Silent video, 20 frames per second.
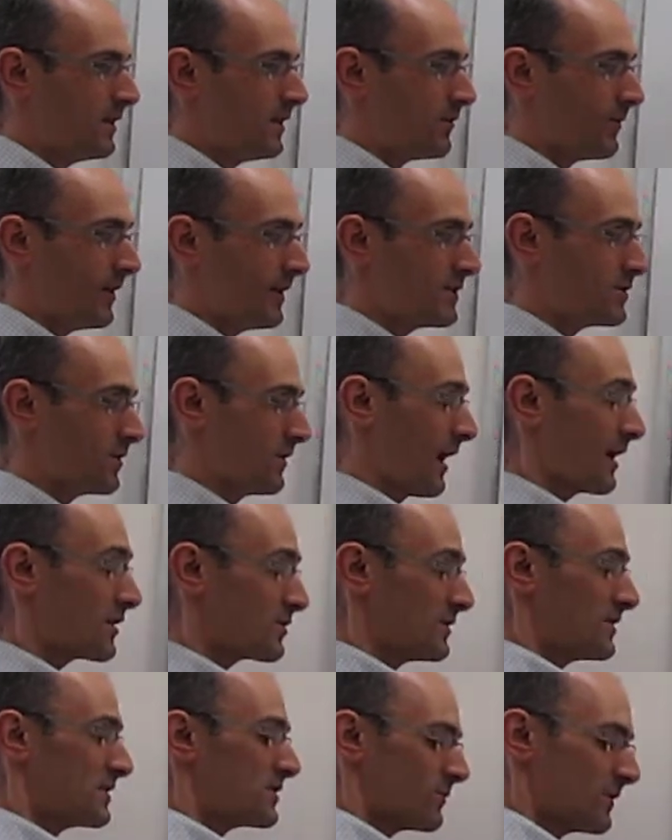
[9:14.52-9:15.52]
Alright, so
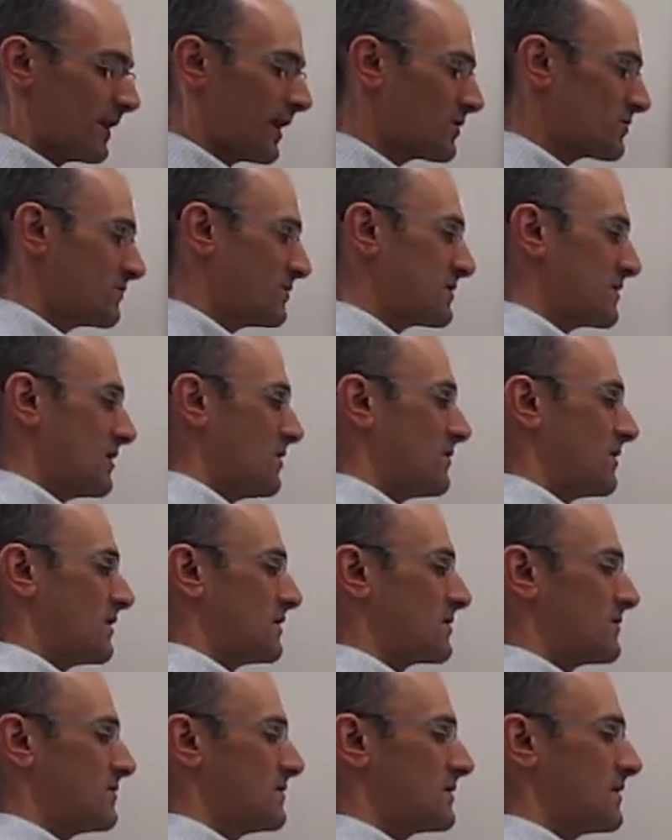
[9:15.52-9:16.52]
actually this reaction is known. It
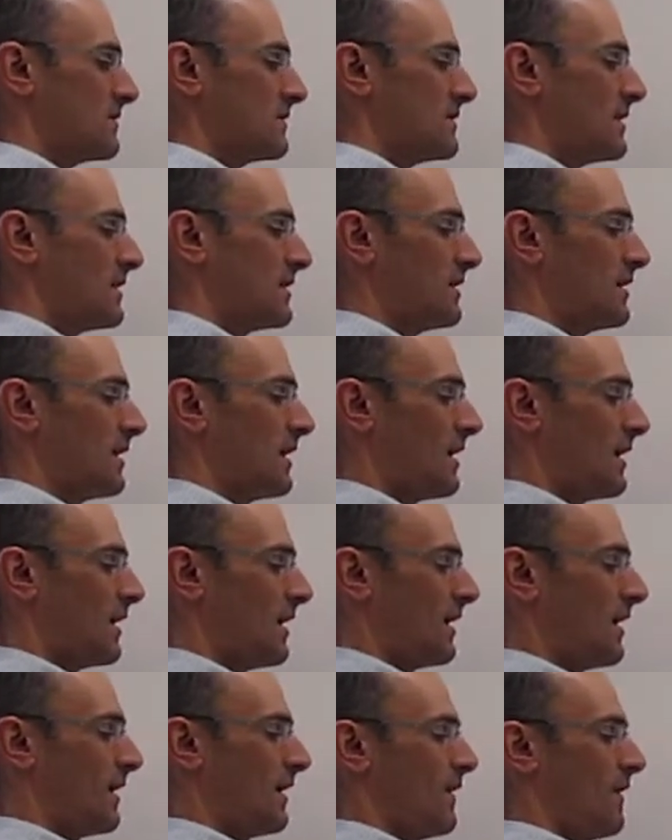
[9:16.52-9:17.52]
turns out that
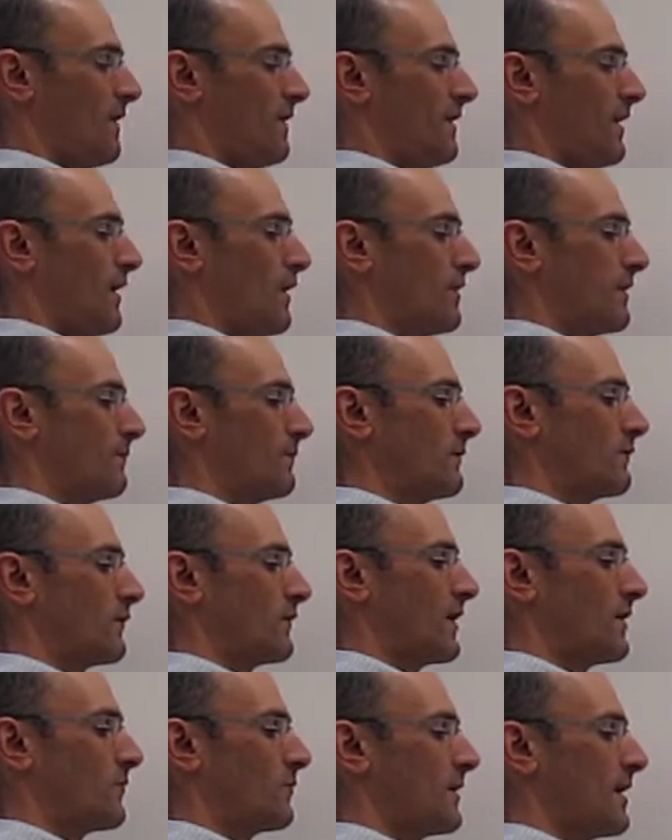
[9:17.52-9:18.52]
uh, the enthalpy for
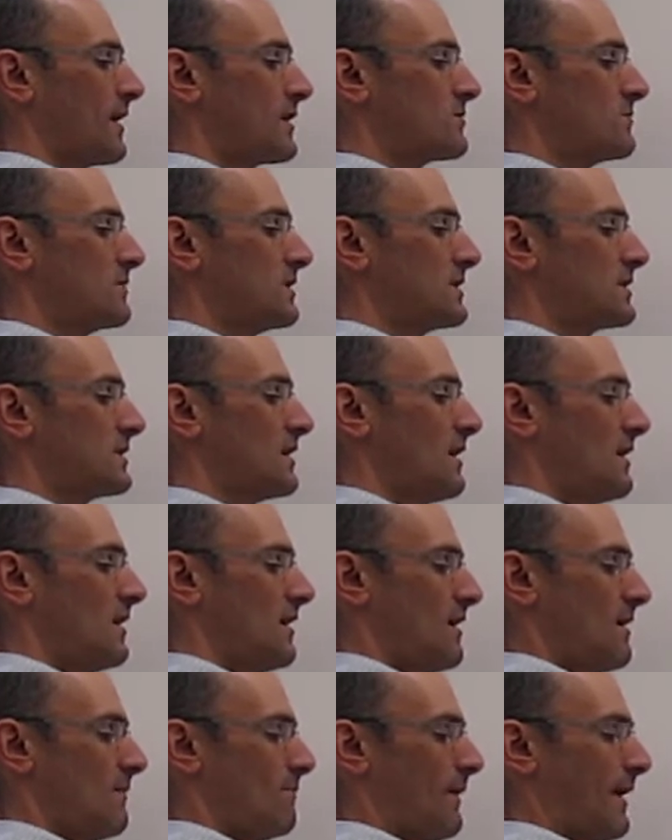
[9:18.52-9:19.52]
that reaction is
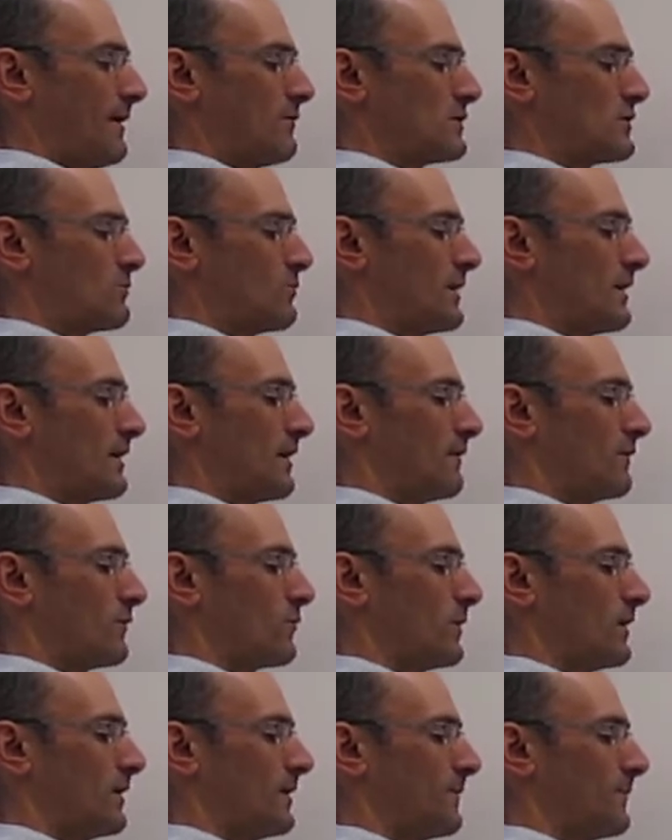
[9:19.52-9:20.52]
minus
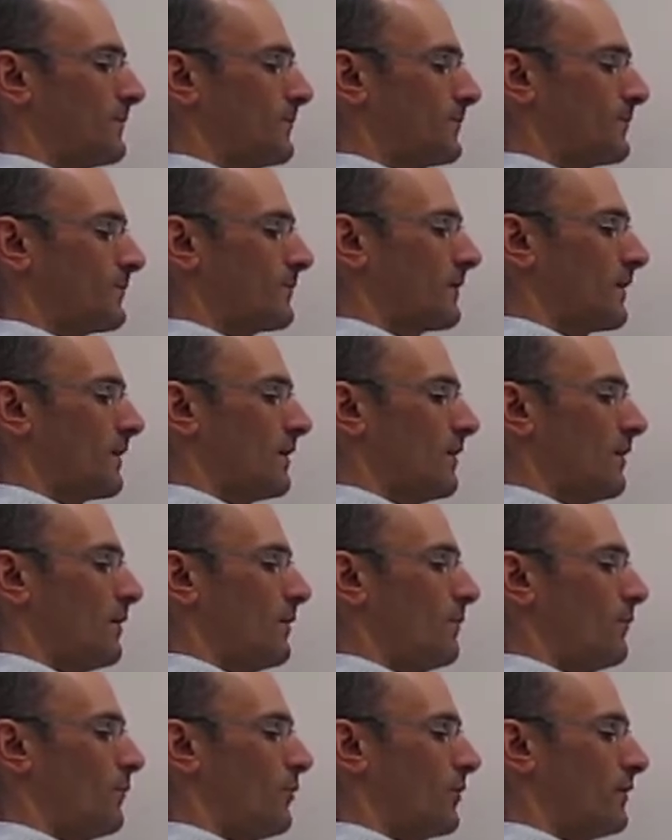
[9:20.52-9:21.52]
393.5
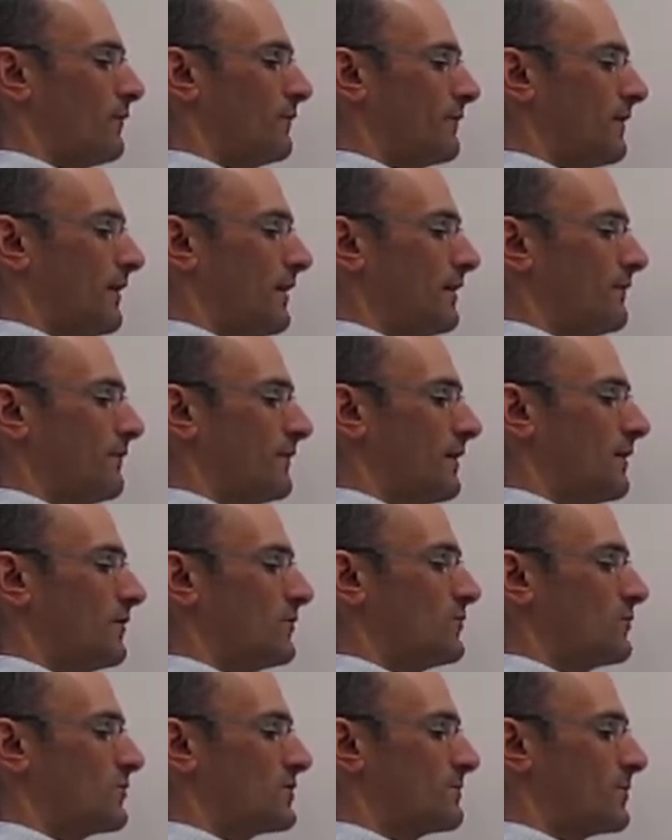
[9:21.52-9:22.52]

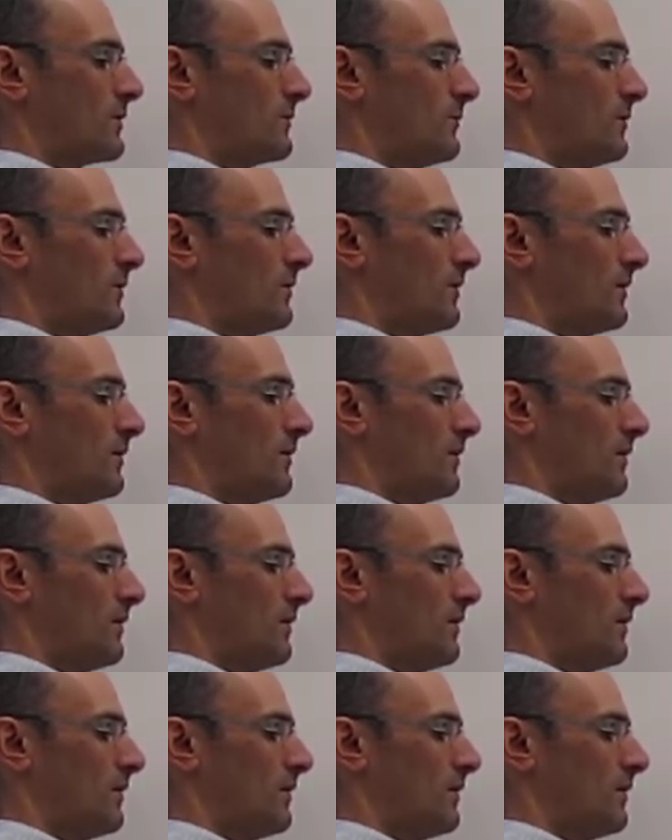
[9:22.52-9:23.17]
kilojoules per mole.